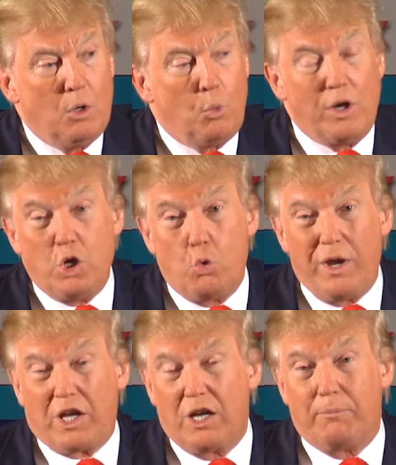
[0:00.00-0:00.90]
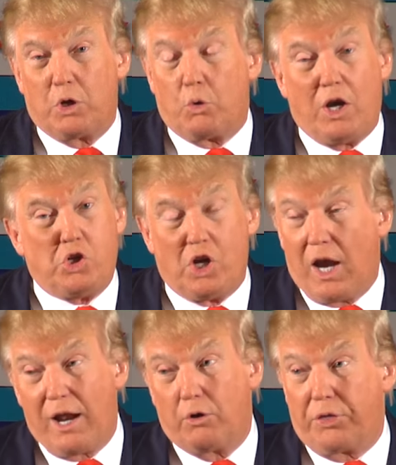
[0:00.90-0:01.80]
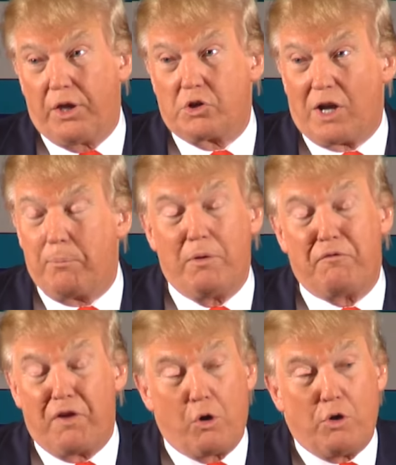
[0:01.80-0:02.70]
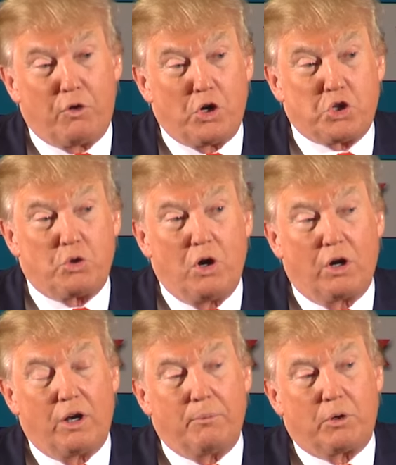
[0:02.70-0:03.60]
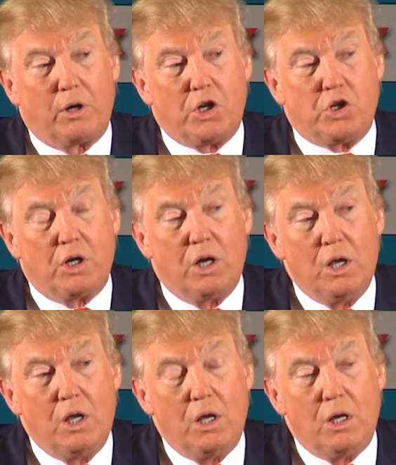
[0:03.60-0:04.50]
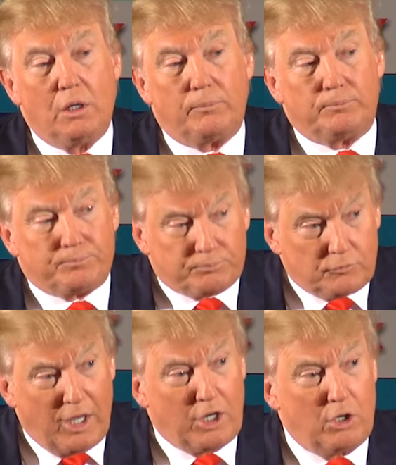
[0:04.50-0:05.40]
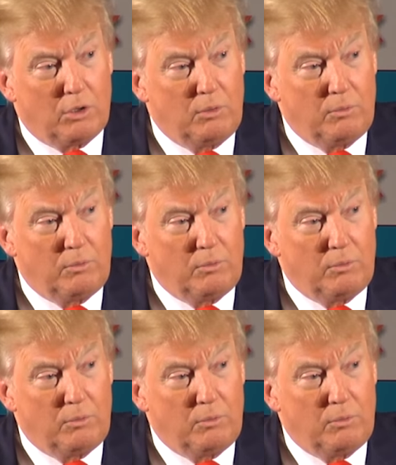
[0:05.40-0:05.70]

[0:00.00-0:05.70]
When you weaken immigration, I don't think so. I've been very, very strong on immigration. Thank you.